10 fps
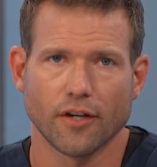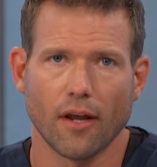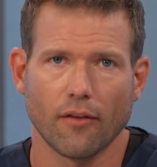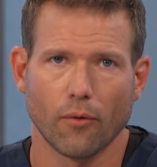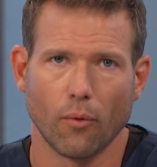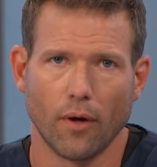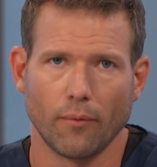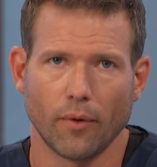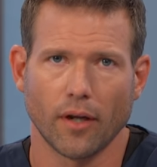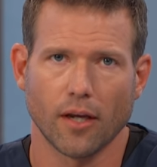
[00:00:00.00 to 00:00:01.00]
another
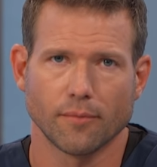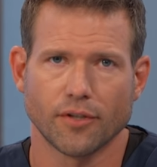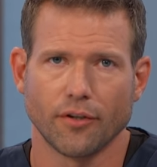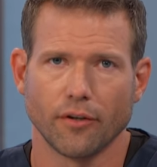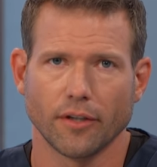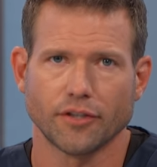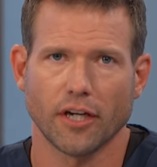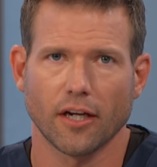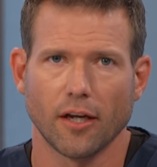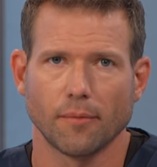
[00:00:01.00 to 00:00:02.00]
one when it comes to yearly
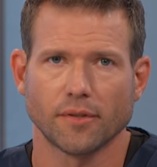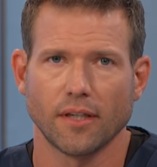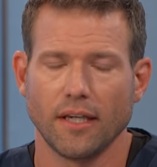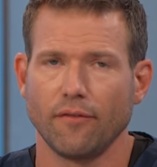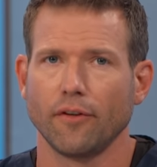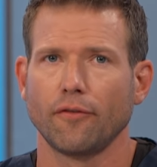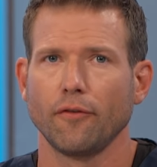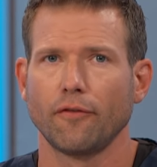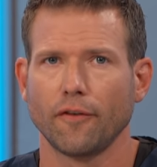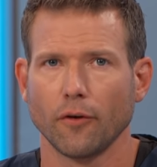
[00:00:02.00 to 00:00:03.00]
checkups, even if
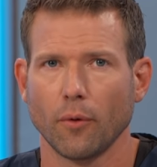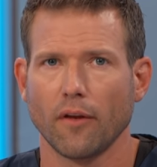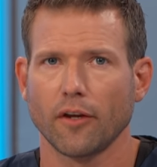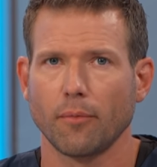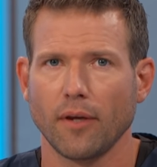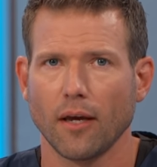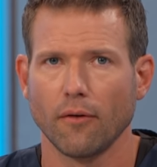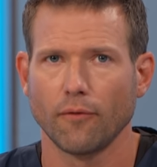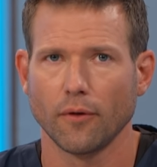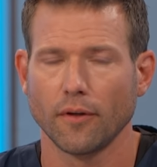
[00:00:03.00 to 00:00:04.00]
you feel well, it could be
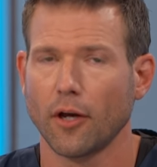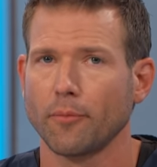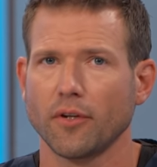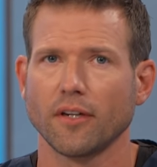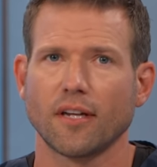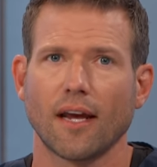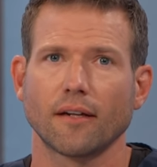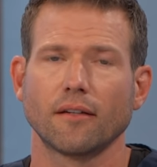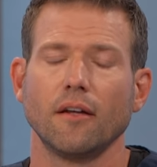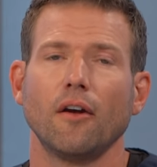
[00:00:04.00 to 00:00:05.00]
helpful and help you
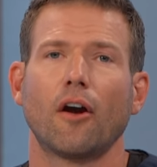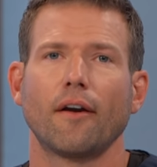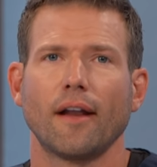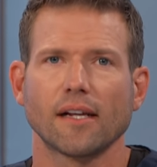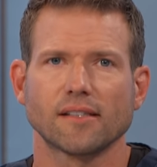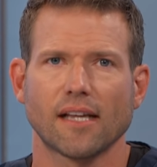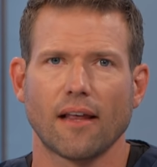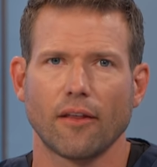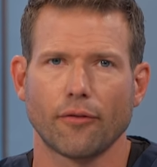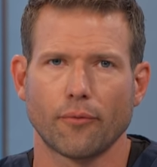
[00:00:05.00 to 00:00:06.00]
detect our next silent